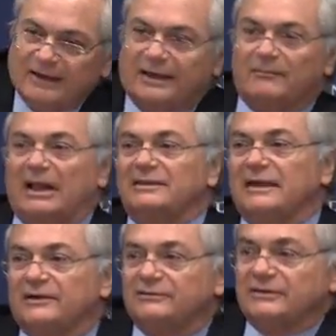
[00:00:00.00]
Kemal
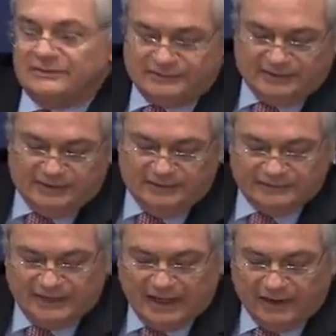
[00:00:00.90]
Dervish
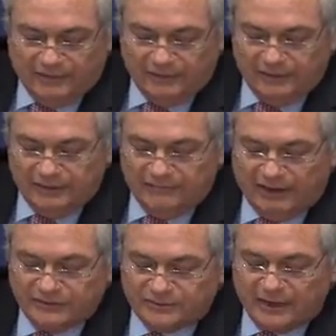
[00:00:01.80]
is now the
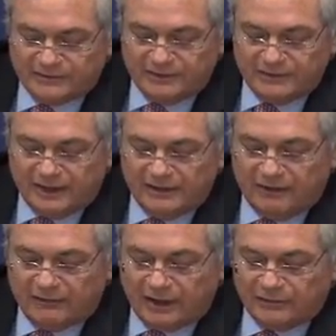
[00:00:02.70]
Vice President and
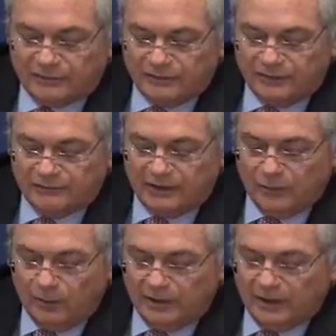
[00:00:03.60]
Director of the
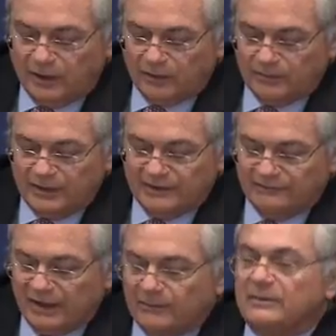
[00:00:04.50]
Global Economy and
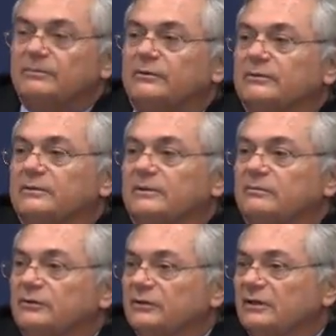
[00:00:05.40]
Development Program
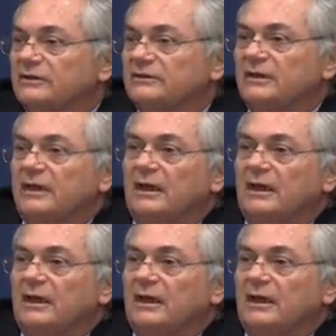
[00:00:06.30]
at Brookings.